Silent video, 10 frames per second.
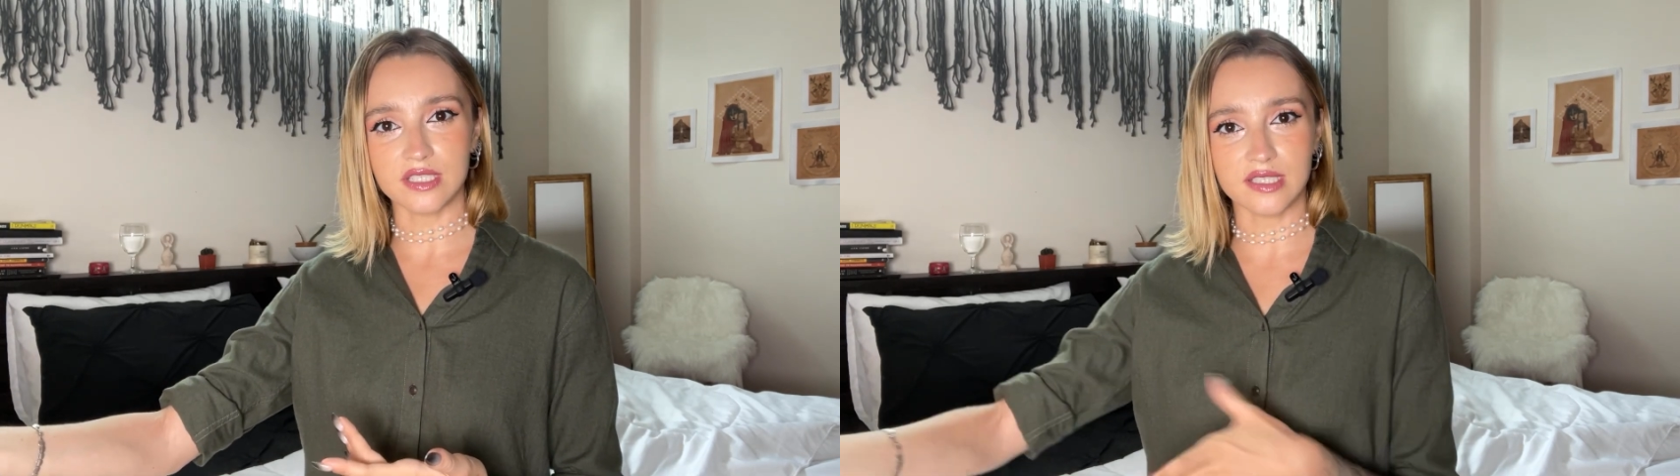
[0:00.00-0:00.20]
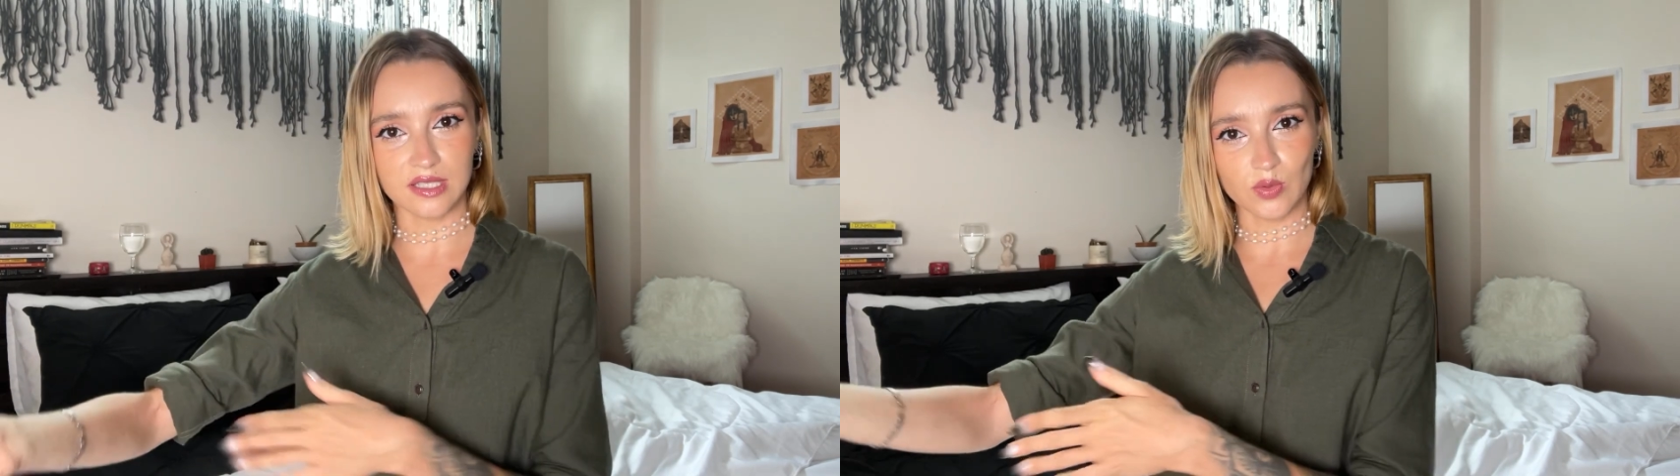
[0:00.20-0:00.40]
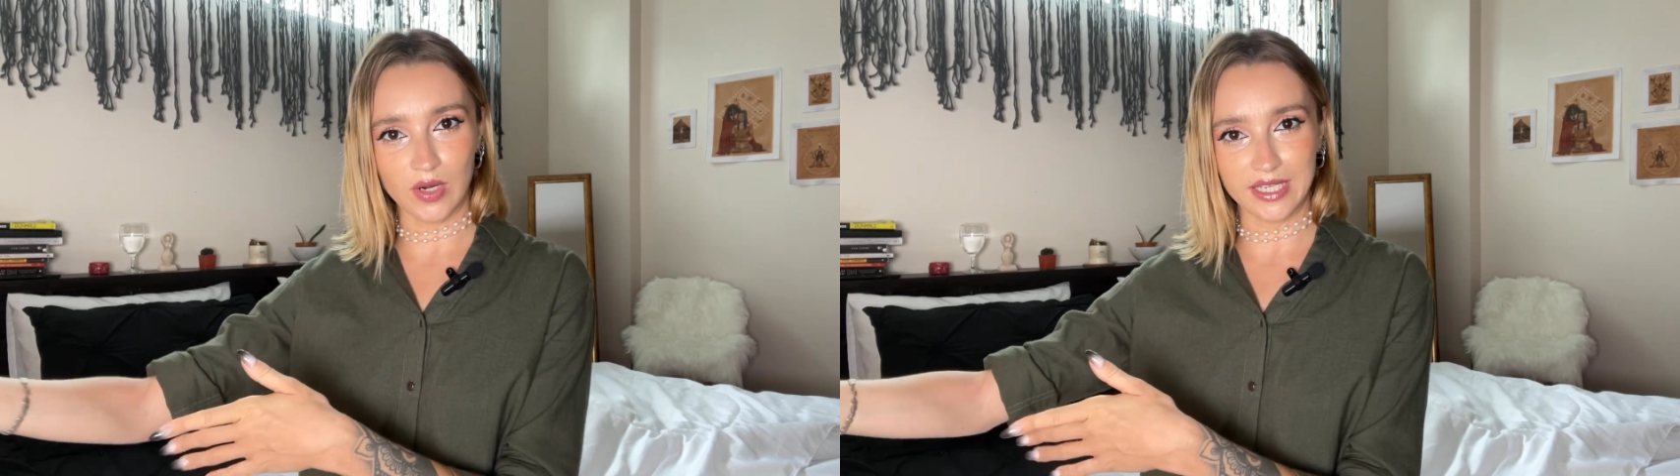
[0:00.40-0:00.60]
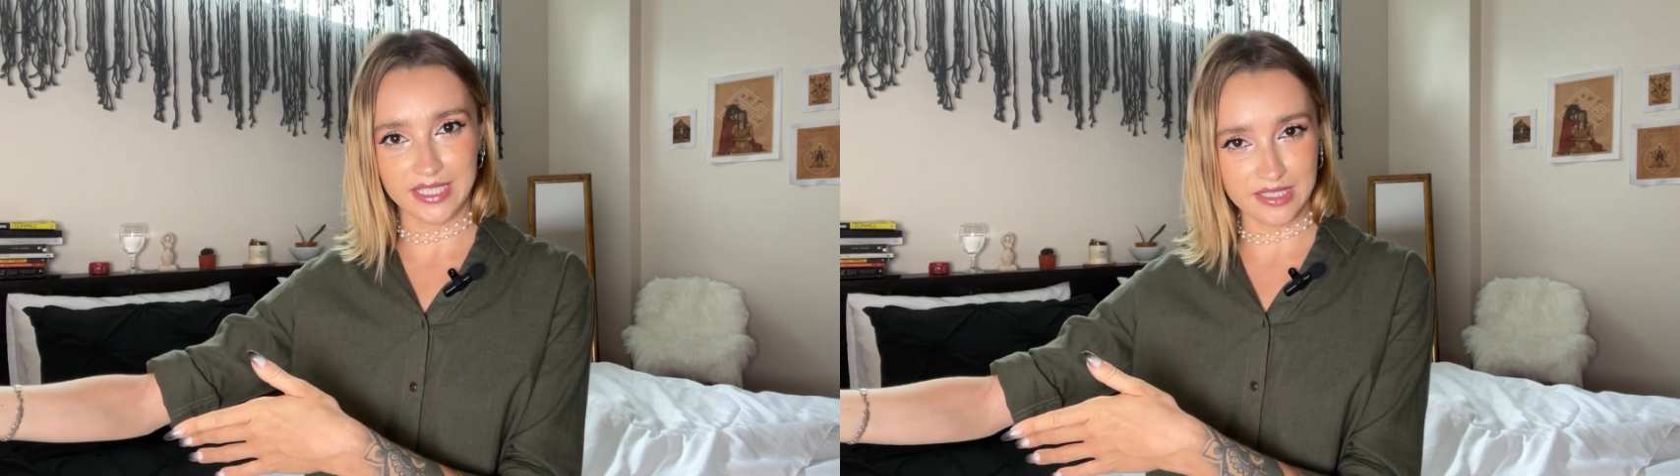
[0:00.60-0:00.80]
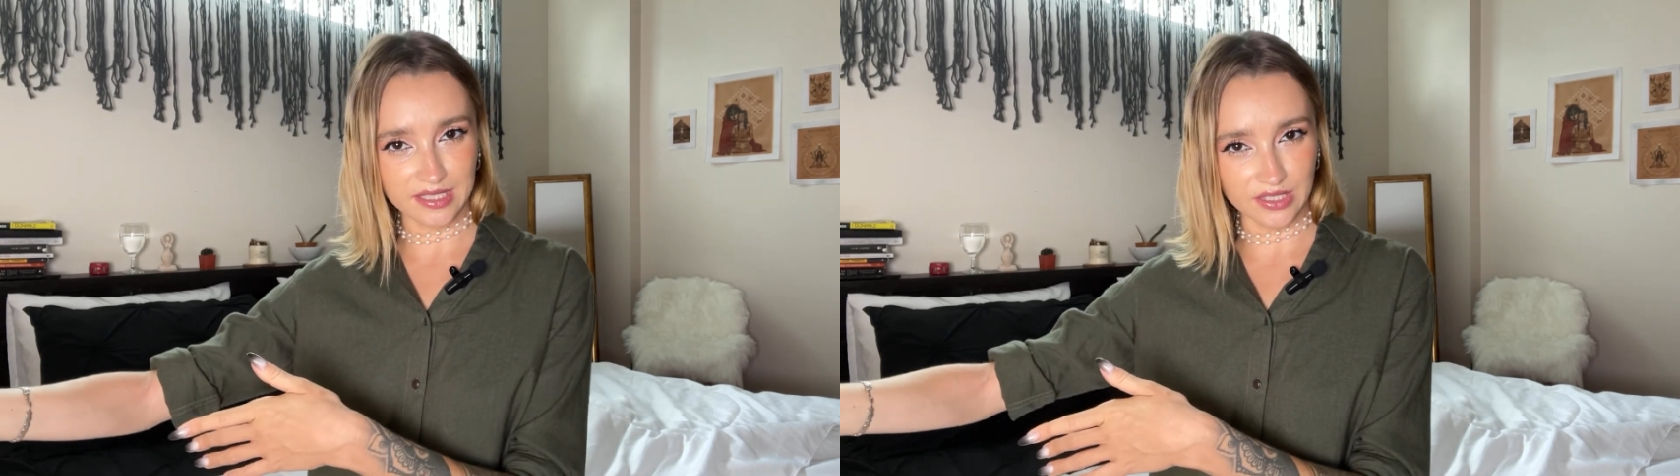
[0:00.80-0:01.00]
That's why
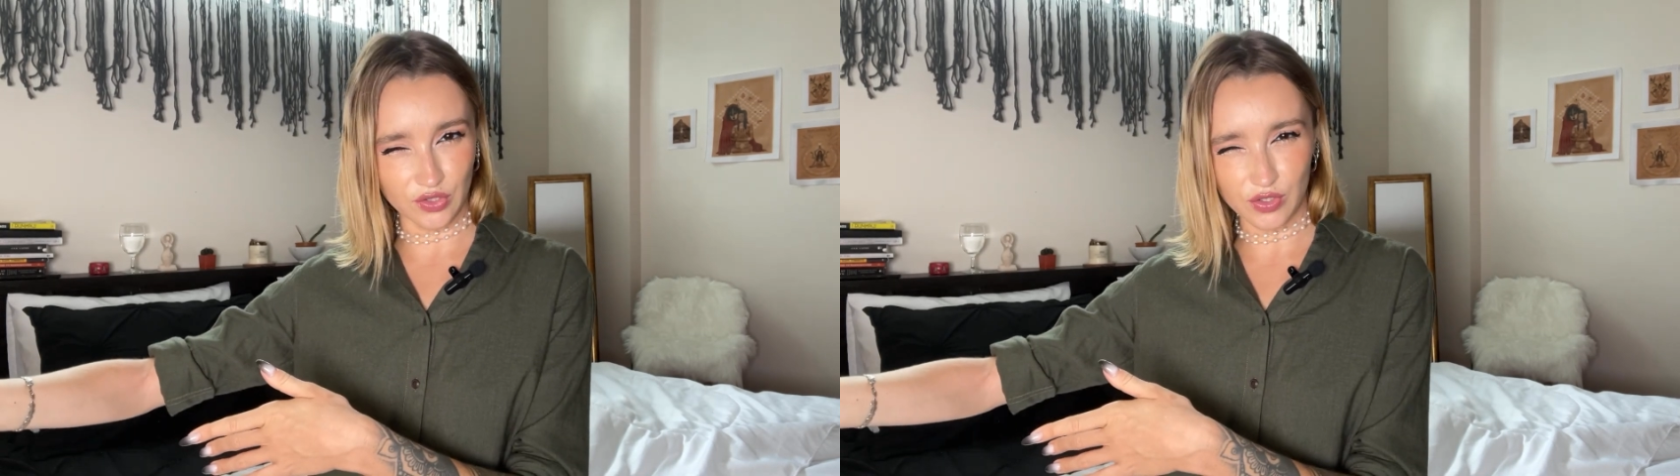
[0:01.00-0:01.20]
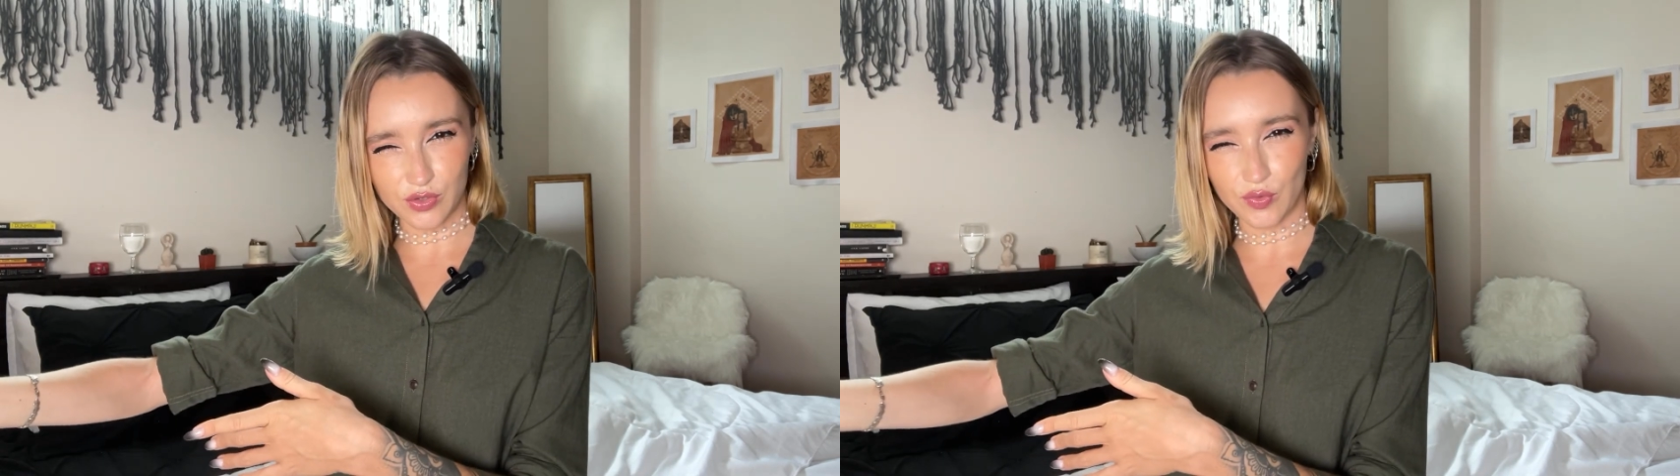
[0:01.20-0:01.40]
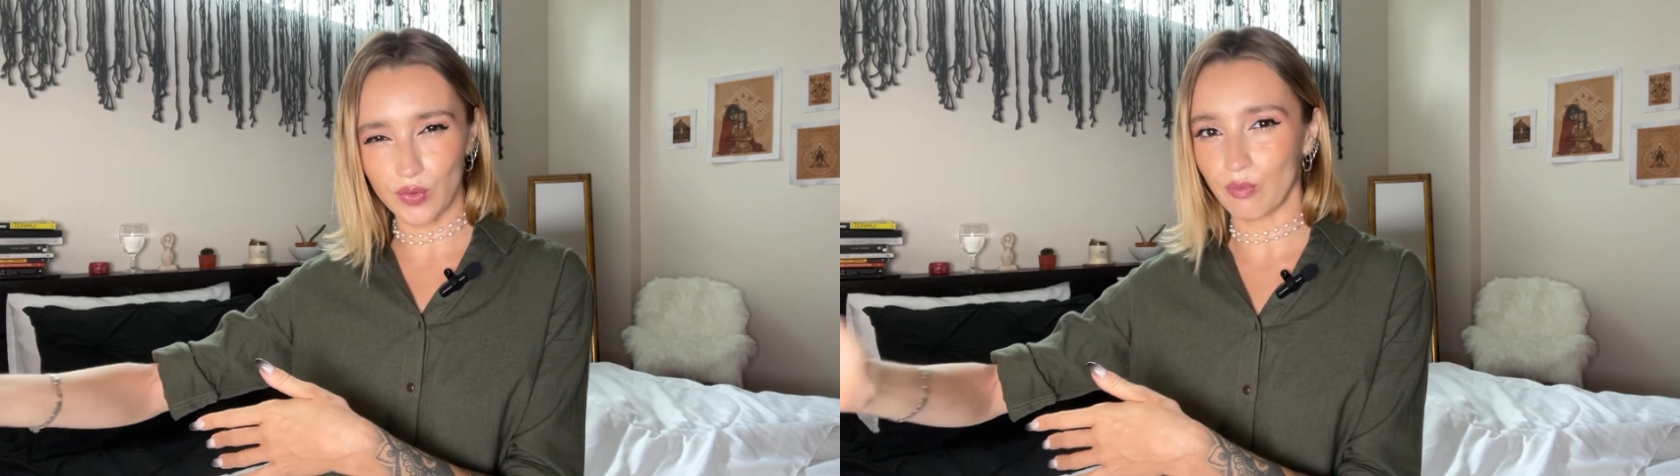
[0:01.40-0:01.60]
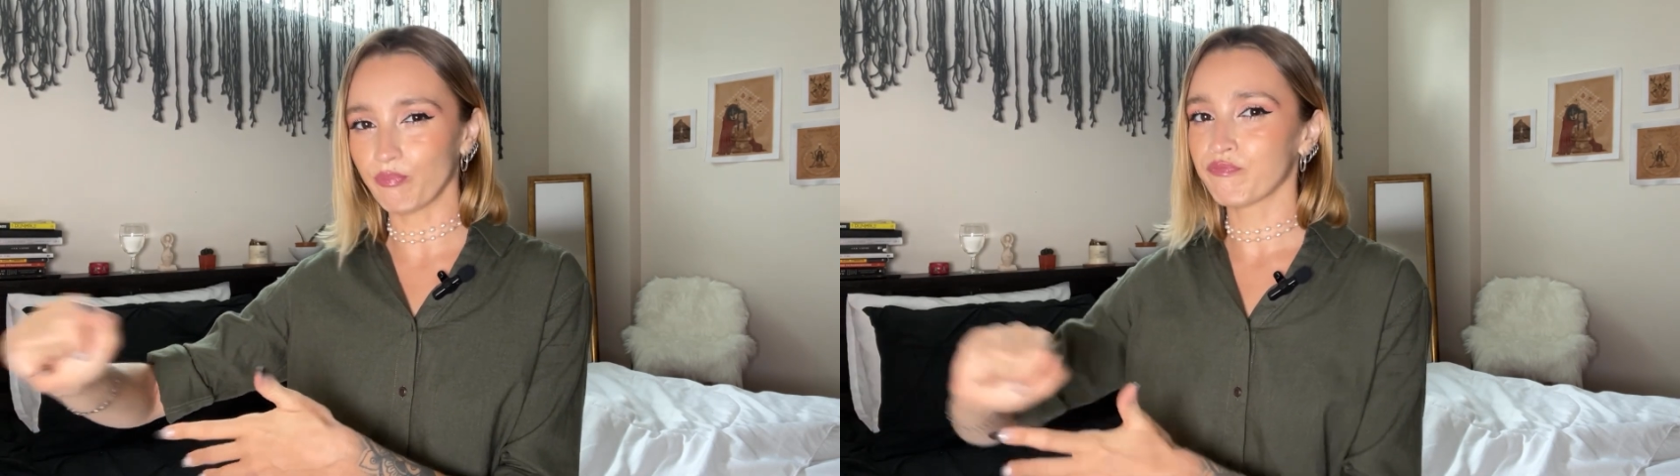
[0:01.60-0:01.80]
he's here in this room.